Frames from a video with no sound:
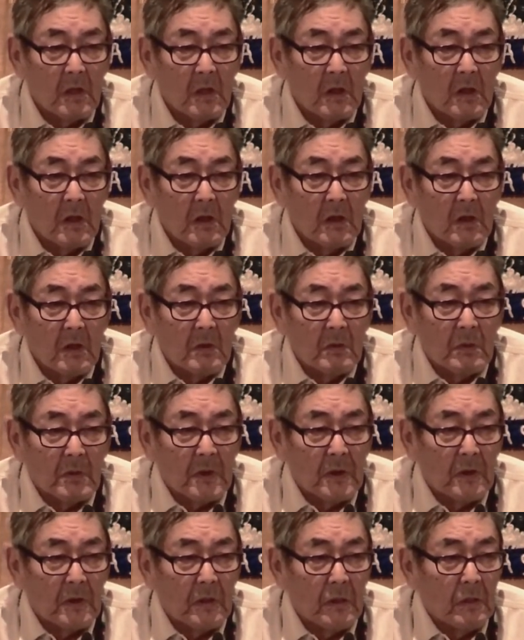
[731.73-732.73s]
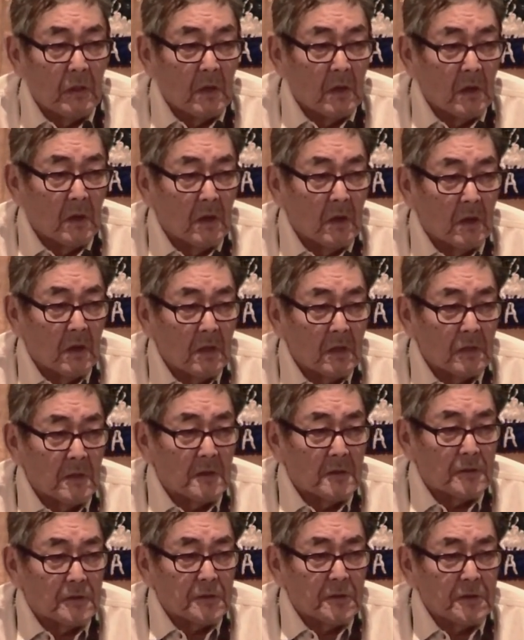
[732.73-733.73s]
when the
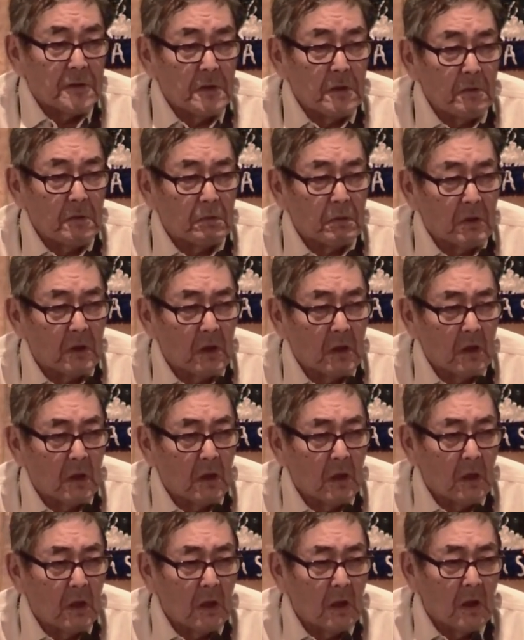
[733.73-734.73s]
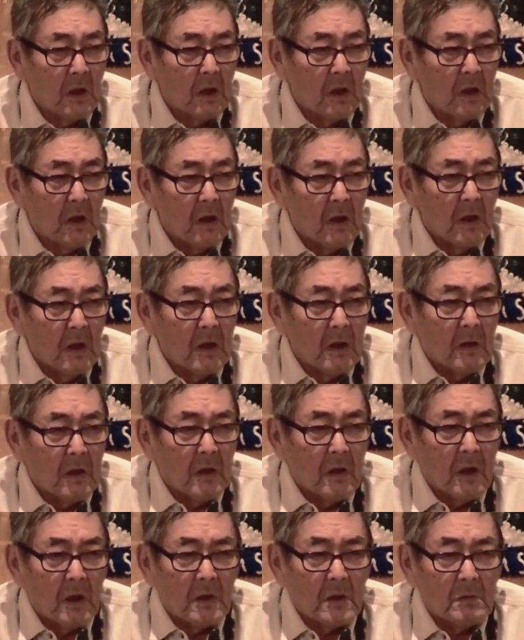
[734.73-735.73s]
chief, I
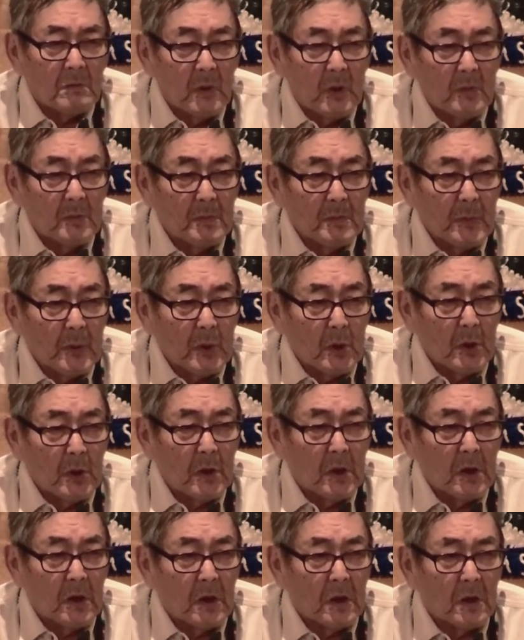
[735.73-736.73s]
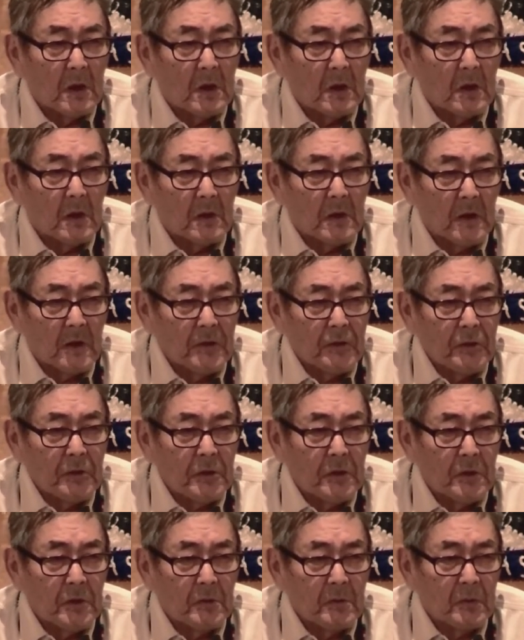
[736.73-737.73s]
remember
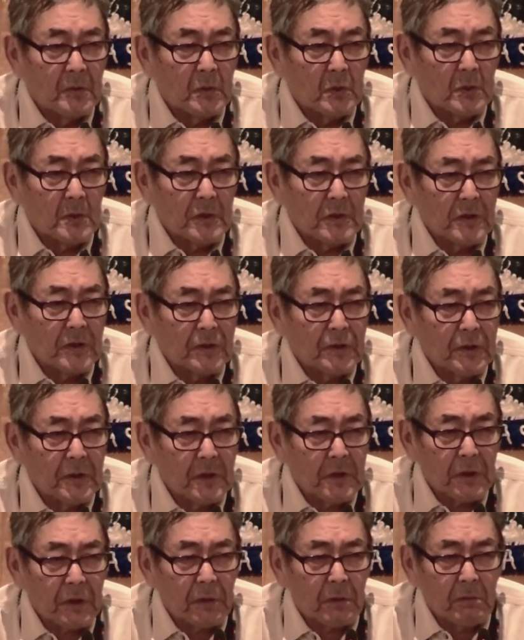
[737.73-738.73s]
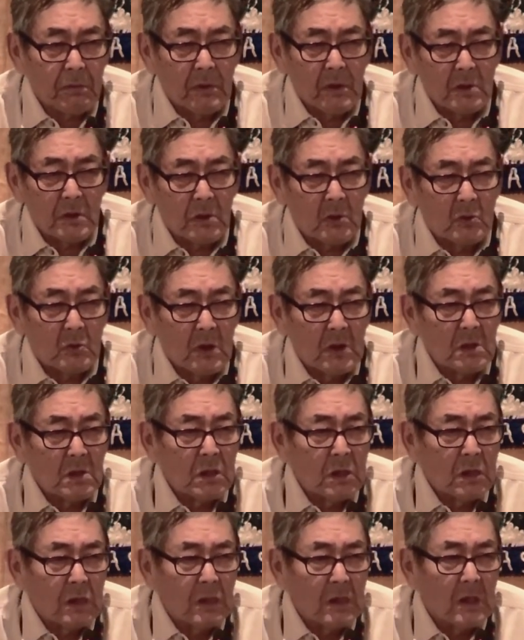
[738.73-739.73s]
1946 very well,
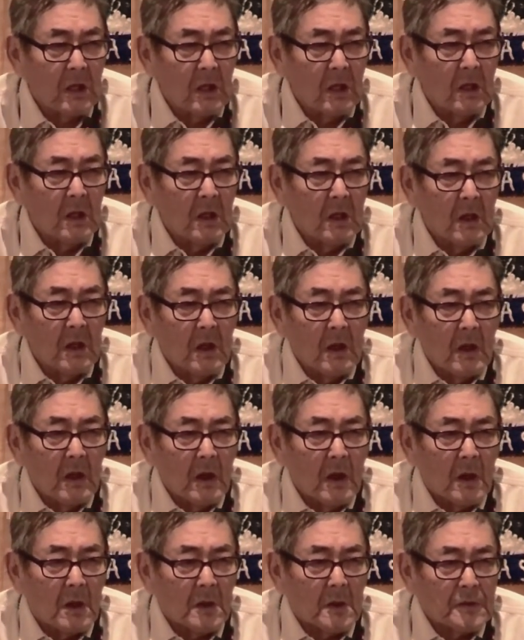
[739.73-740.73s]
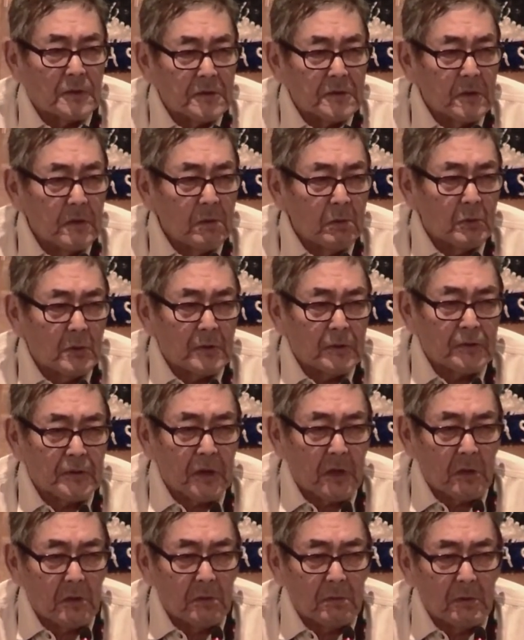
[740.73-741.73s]
our chief was
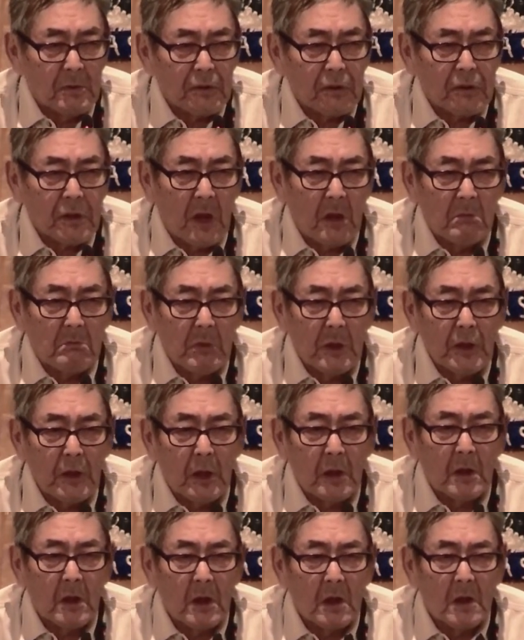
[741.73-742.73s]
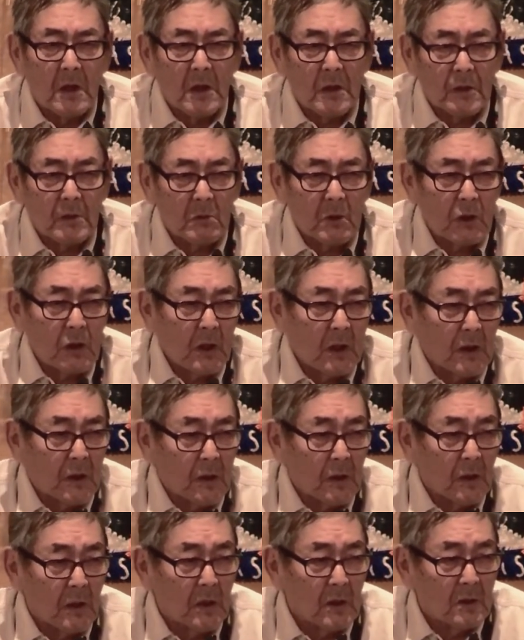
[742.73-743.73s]
David Salmon. I know a lot of the
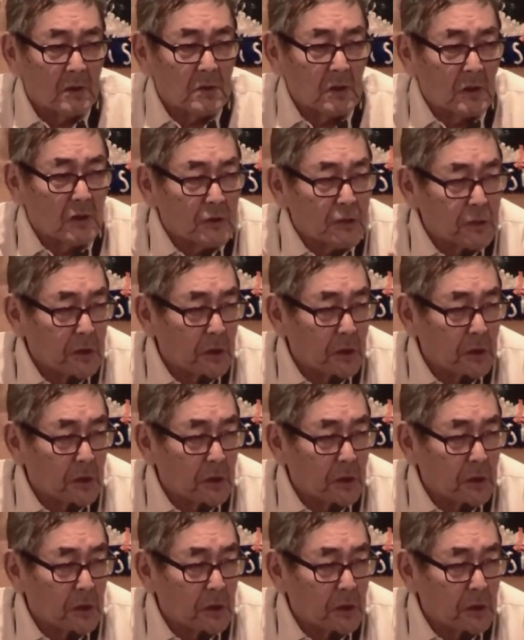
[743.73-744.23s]
relatives